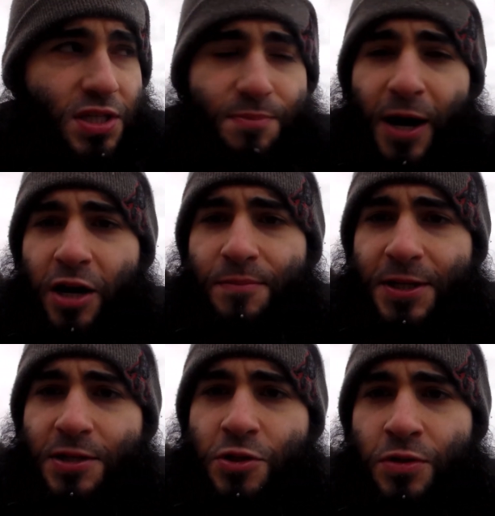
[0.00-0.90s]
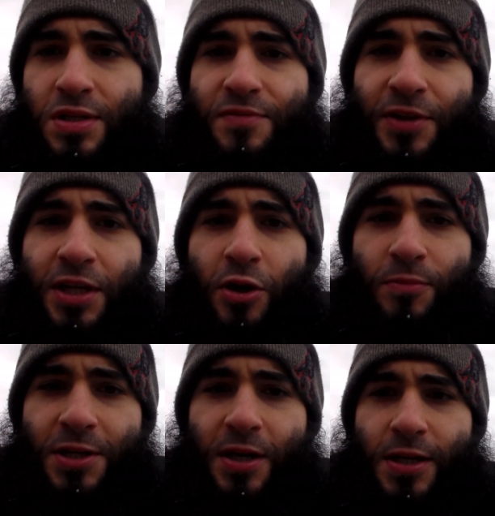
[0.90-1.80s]
inspired me to do this video
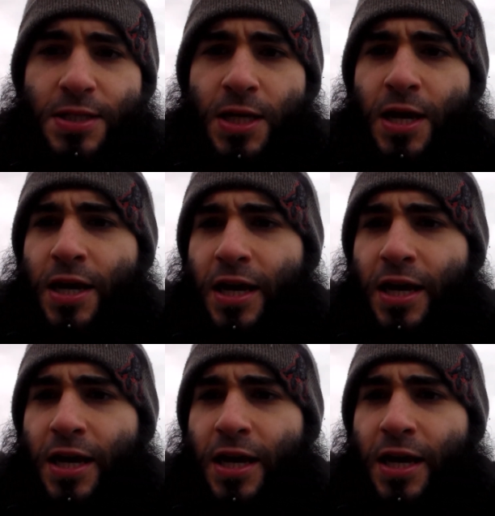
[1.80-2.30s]
because